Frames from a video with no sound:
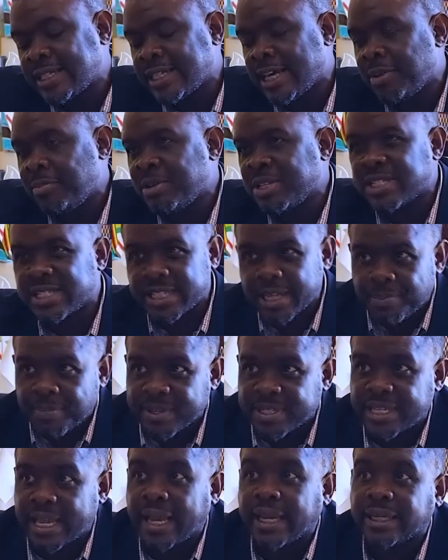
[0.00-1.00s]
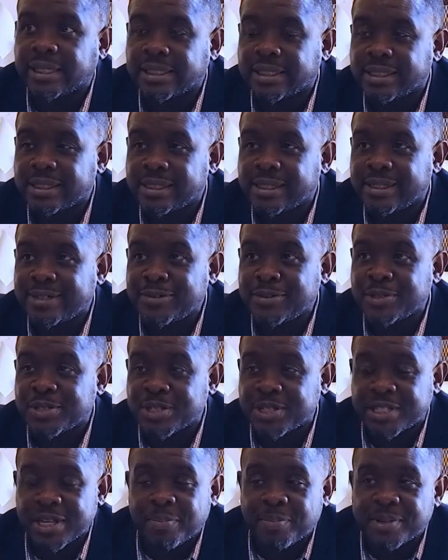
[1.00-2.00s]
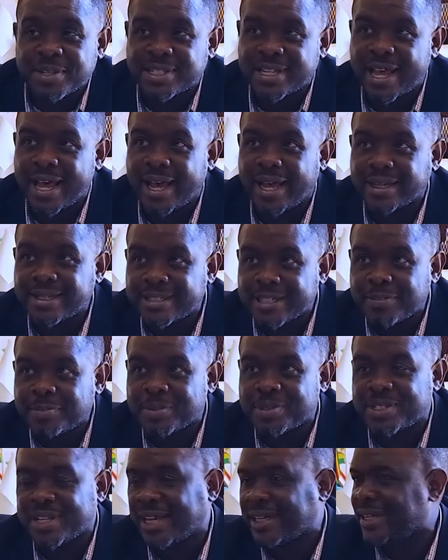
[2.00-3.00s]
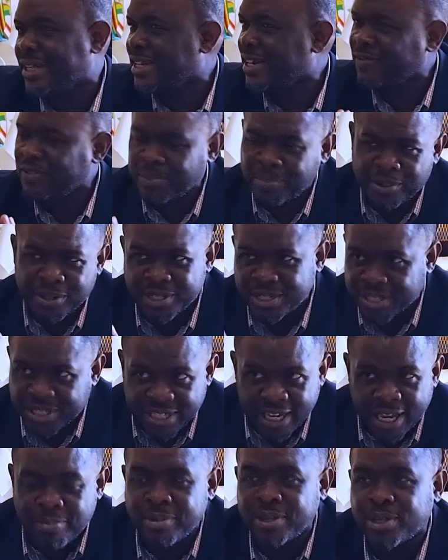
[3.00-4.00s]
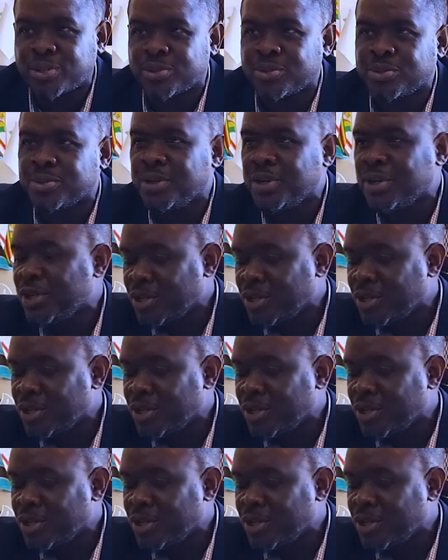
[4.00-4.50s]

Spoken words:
time, it's step aside. You don't step aside. And everybody's jamming to